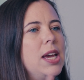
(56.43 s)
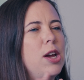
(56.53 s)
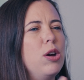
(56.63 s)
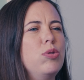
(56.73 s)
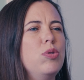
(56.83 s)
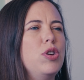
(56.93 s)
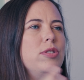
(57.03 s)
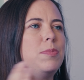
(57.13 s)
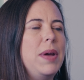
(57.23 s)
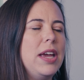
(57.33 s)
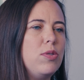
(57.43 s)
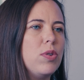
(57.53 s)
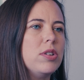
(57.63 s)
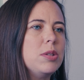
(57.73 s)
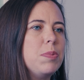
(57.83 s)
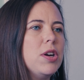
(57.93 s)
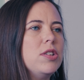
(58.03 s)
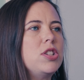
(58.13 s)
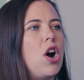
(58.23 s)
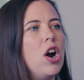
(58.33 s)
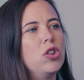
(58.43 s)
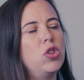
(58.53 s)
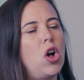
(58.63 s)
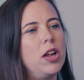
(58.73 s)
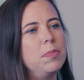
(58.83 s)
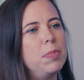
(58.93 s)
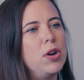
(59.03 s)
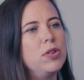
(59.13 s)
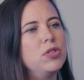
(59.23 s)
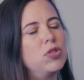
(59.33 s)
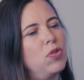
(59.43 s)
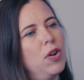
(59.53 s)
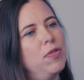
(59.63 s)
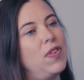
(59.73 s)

they go through those big growth spurts. Our long bones grow